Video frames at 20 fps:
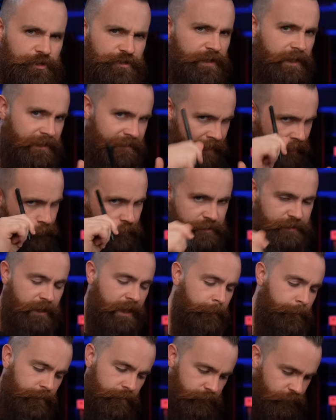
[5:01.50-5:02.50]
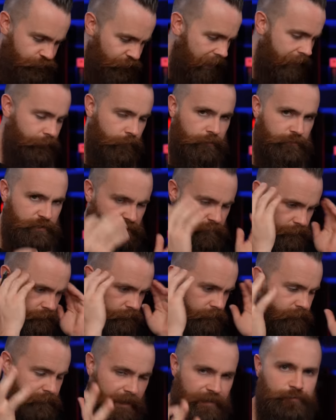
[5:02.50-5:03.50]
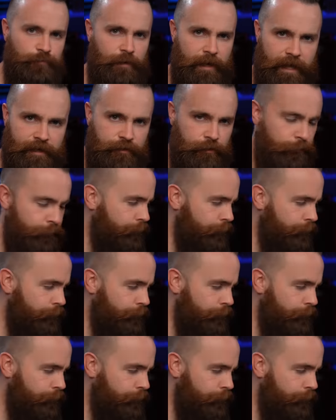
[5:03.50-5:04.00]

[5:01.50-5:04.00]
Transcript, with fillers: just like network type, driver. Just That's what I do.